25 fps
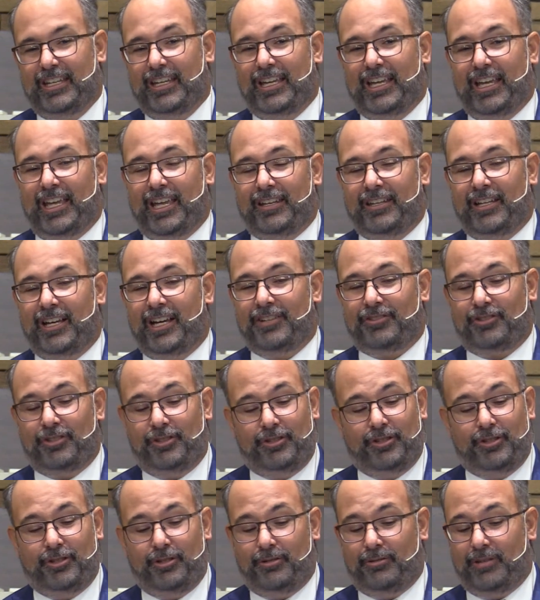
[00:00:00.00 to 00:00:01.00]
and not to
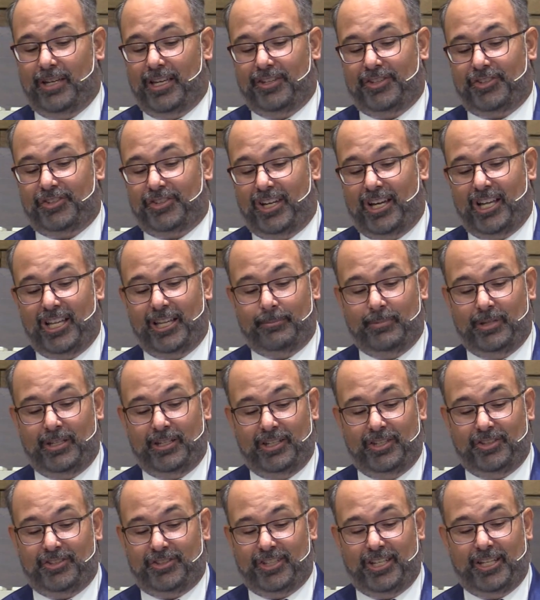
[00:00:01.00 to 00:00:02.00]
do as Solomon,
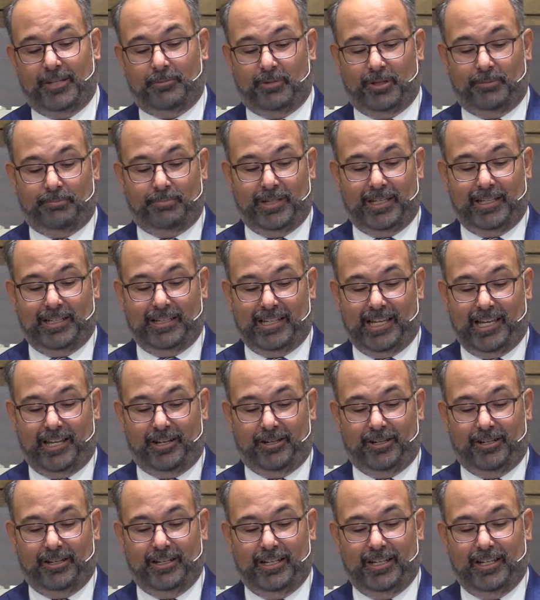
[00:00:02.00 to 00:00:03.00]
his son, would pen
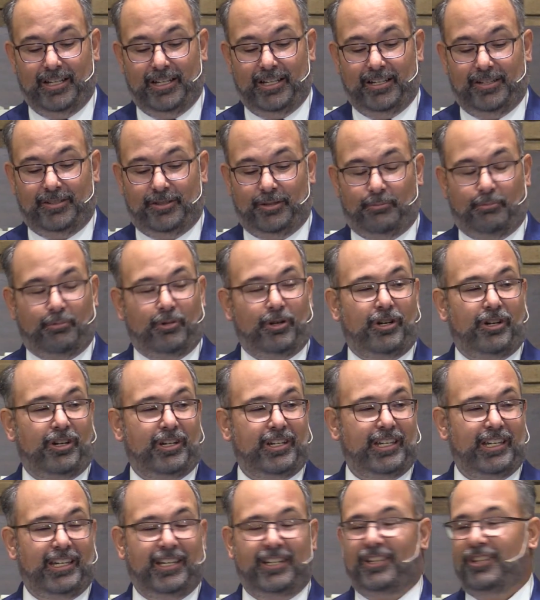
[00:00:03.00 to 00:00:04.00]
later, to
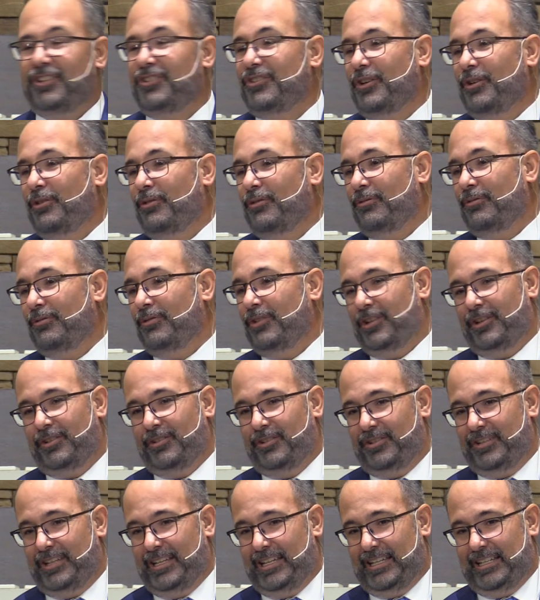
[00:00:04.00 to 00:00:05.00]
walk in his own
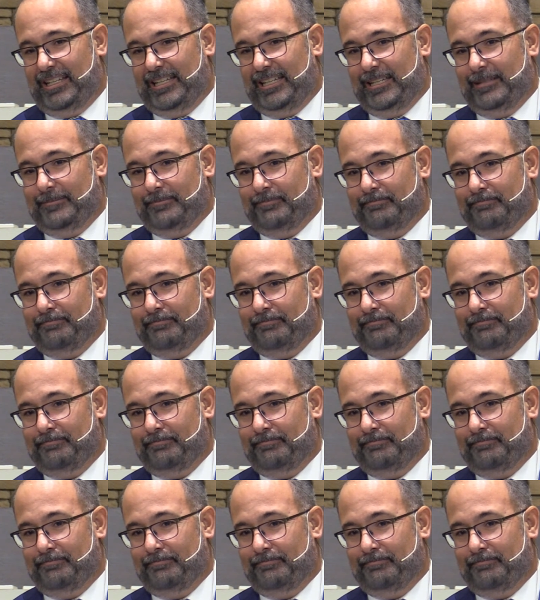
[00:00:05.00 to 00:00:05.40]
understanding.